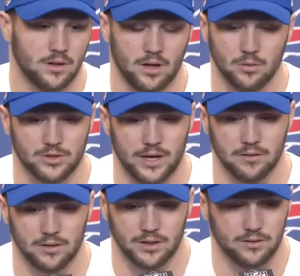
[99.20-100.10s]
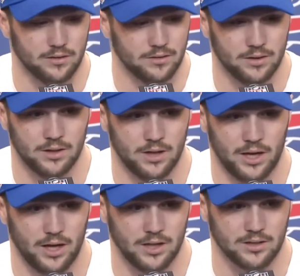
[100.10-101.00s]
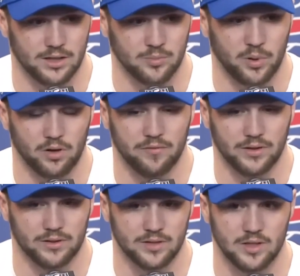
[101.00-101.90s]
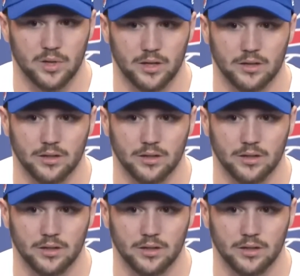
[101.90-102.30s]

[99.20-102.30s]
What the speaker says: Coach handled it as perfect as anybody